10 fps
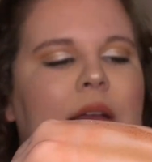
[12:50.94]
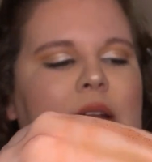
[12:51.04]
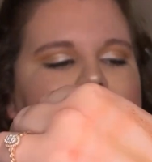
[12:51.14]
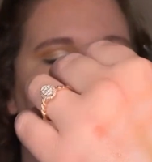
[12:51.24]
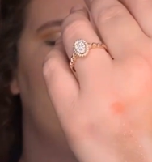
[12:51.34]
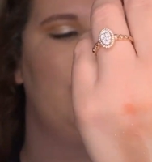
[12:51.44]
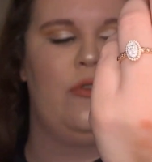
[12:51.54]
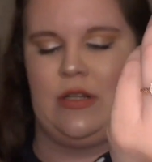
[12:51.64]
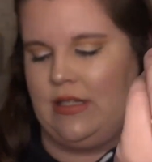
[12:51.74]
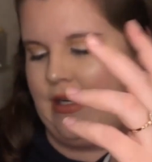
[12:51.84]
It's even
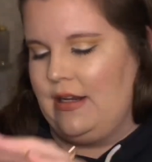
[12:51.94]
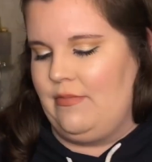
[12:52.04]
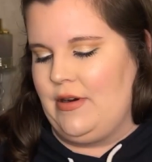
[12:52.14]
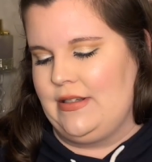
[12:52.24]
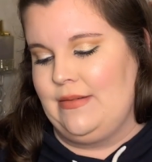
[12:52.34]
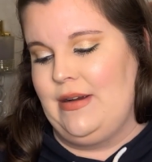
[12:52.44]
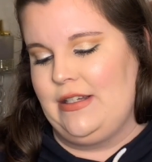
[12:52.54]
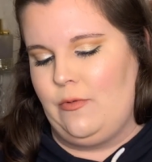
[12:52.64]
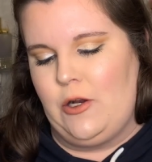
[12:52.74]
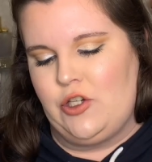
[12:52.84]
more stunning in person. My
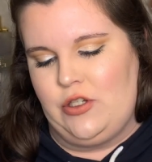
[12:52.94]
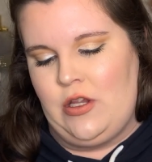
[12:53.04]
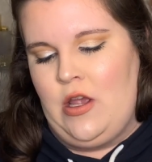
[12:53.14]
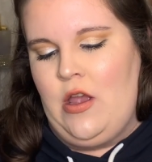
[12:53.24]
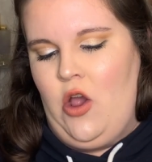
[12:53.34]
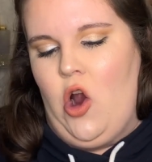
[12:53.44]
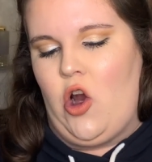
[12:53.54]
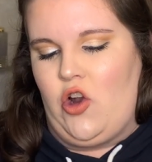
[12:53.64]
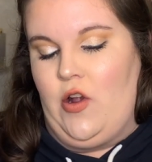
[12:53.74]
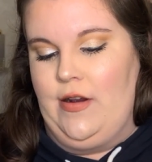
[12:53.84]
swatches
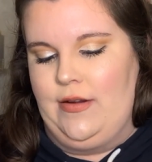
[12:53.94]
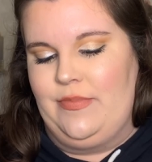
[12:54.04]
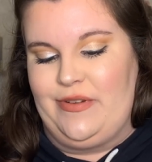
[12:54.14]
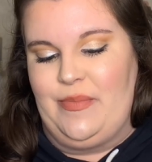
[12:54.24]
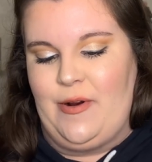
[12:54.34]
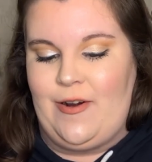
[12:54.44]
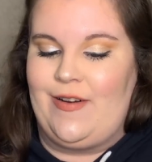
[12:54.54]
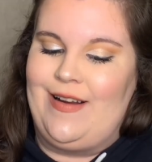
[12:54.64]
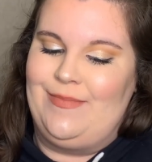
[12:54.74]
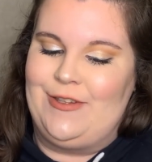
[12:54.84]
are not up to par.
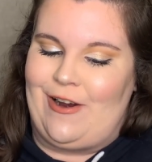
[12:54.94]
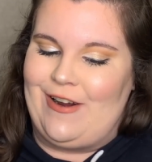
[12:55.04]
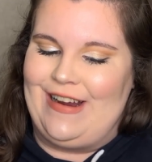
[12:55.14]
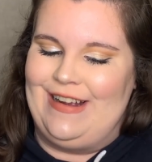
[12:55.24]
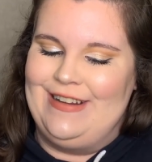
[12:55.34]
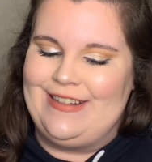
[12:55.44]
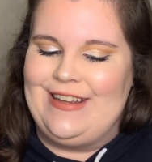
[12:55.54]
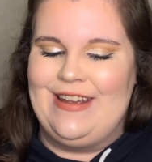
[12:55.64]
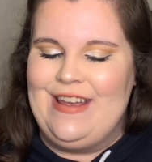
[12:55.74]
I'm sorry, guys.